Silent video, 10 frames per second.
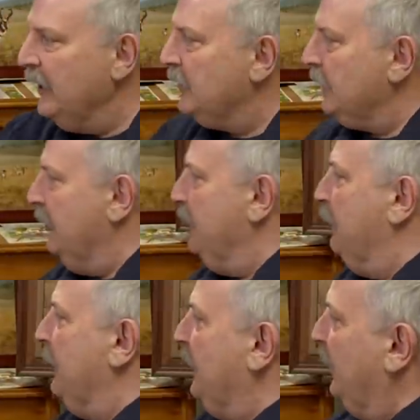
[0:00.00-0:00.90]
So give me a
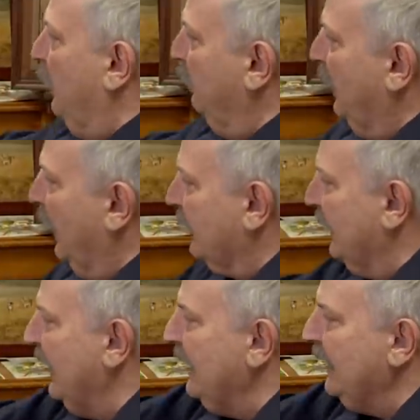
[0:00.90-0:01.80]
minute. I'll block
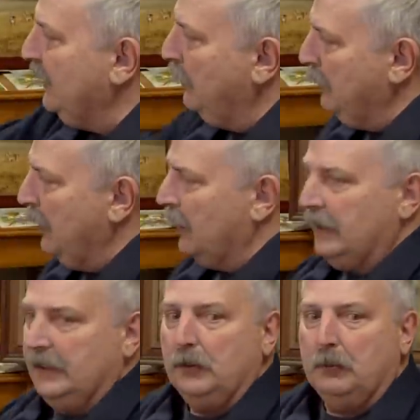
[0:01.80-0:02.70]
that in. I'll block
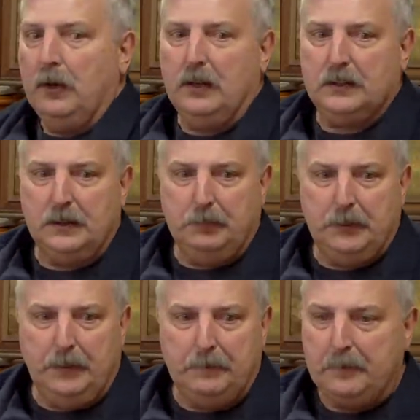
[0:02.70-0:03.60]
in the rocks up
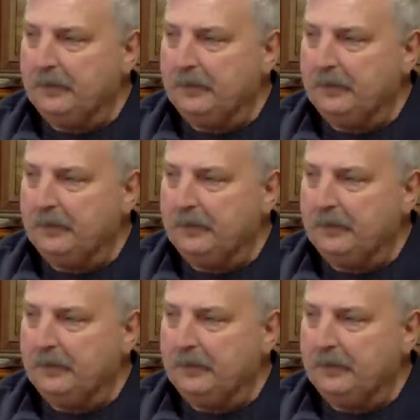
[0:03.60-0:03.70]
here.